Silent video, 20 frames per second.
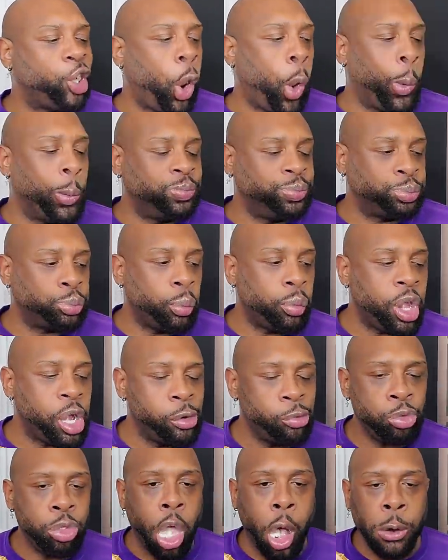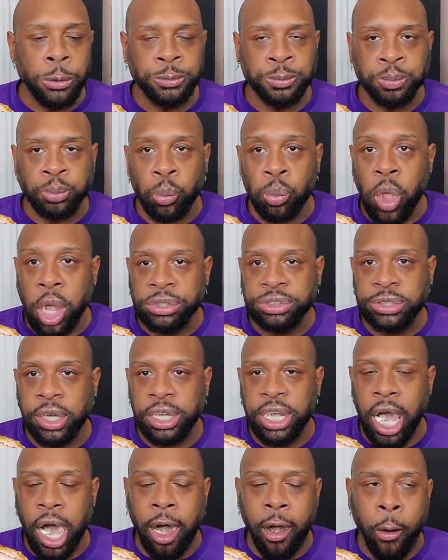Mm. Mm. So
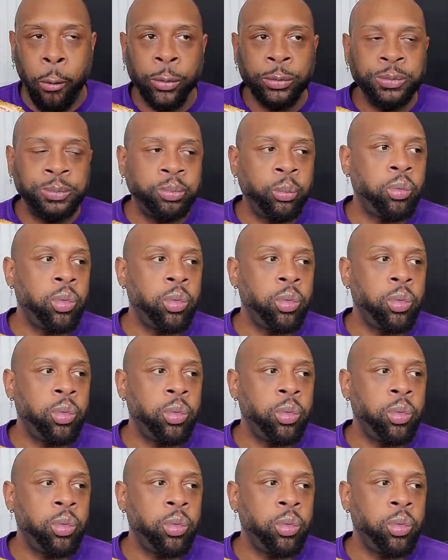y'all.